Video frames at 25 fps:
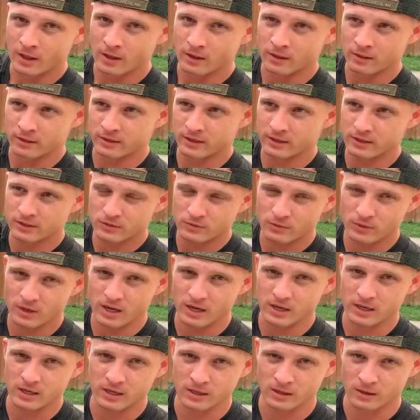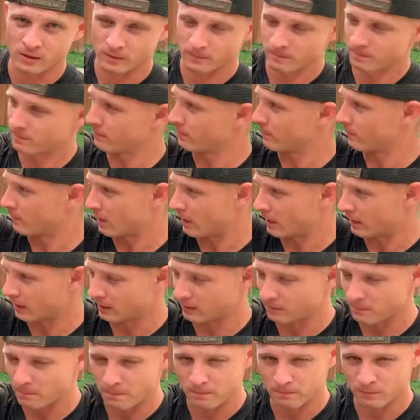This right here, I'm
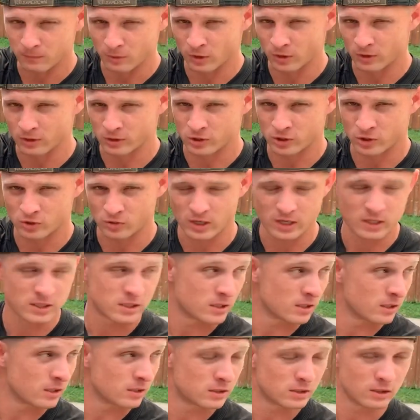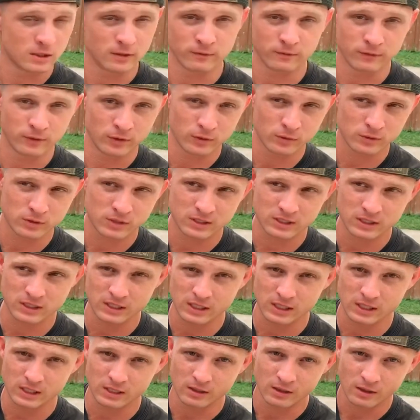gonna stress this, if you
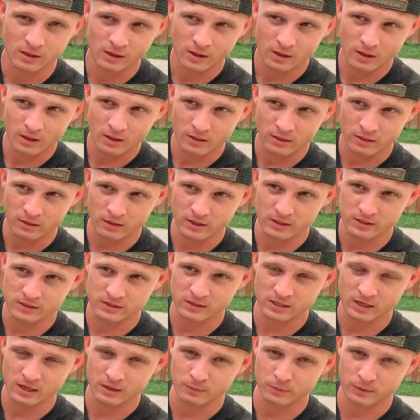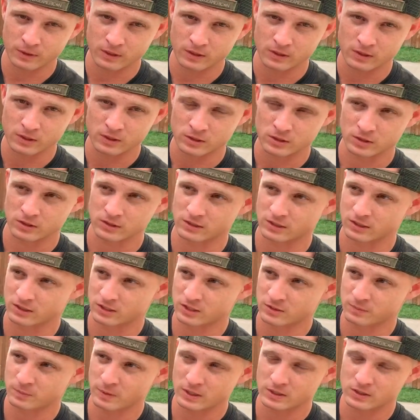see this type of conditions,
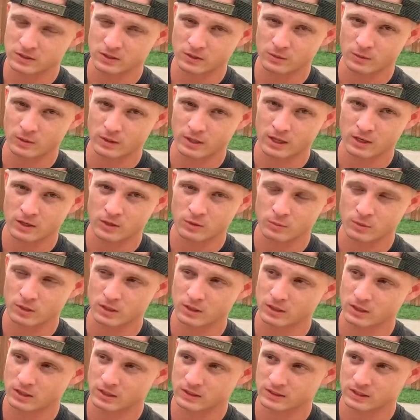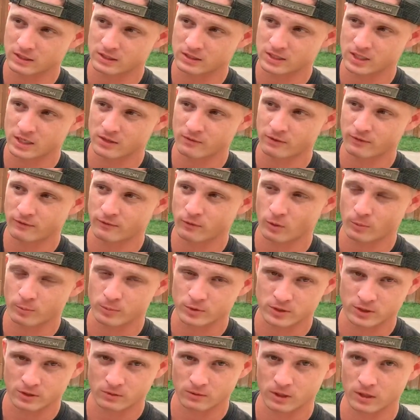especially with that humidity, it's at
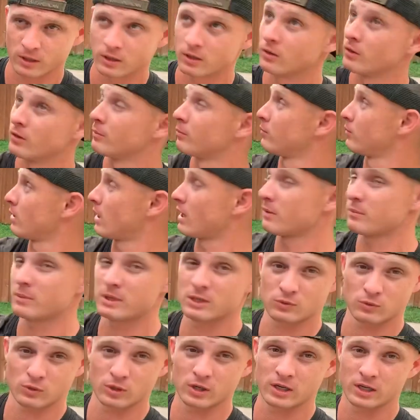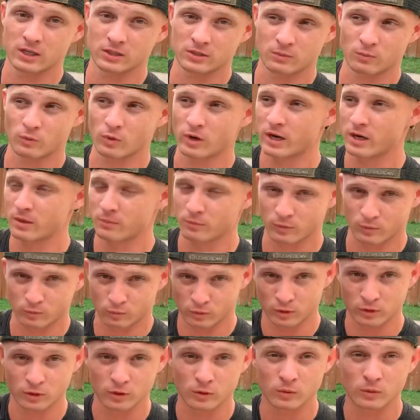74% right now. Probably means we're gonna get some rain, but we're
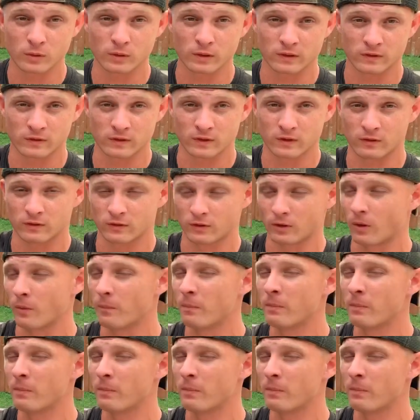doing this install.